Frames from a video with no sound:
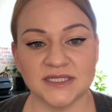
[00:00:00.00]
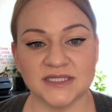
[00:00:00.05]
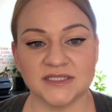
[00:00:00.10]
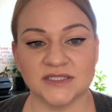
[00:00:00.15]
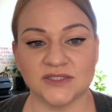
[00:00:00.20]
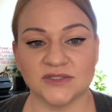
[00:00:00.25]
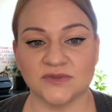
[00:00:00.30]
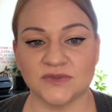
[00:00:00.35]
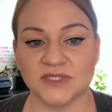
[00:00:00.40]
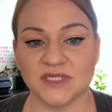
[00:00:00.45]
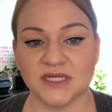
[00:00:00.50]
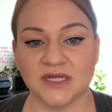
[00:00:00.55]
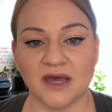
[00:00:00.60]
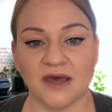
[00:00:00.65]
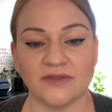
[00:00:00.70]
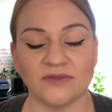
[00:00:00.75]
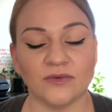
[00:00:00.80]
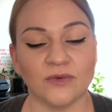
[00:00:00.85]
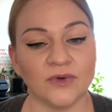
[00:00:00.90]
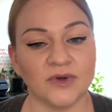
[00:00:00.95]
is using
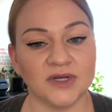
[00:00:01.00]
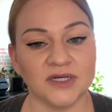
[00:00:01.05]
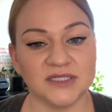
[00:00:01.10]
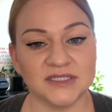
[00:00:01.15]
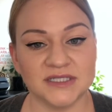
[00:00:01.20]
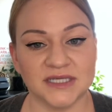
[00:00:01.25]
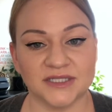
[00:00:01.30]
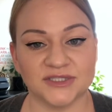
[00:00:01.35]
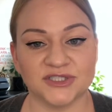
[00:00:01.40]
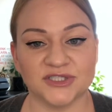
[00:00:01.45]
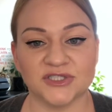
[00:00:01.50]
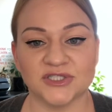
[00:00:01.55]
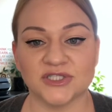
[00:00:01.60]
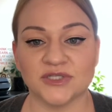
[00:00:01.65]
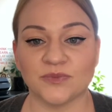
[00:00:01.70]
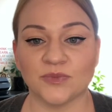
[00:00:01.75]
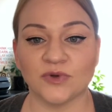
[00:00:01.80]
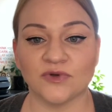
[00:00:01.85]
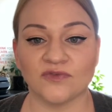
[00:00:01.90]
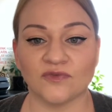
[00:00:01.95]
other organizations to
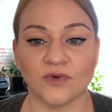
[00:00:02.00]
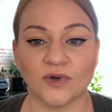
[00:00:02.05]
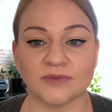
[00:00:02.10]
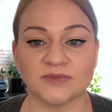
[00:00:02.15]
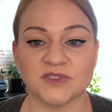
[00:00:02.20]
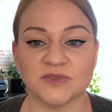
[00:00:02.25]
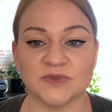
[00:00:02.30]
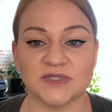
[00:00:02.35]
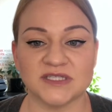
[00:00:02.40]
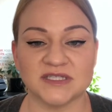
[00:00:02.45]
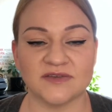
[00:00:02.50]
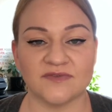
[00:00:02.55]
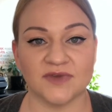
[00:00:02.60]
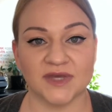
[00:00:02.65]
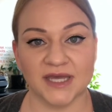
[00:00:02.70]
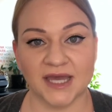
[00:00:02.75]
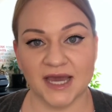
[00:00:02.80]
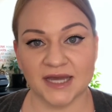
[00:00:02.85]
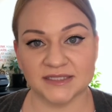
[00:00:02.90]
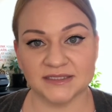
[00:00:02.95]
perform
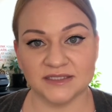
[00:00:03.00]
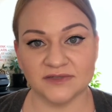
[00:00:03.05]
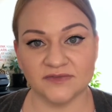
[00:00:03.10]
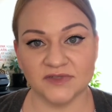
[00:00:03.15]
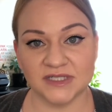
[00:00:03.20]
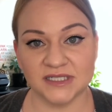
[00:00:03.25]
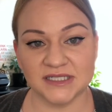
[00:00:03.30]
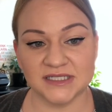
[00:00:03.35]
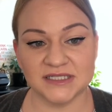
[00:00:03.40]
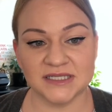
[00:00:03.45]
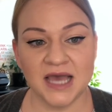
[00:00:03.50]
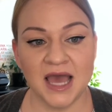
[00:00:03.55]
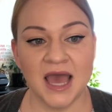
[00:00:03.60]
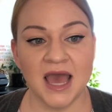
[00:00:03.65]
specific activities,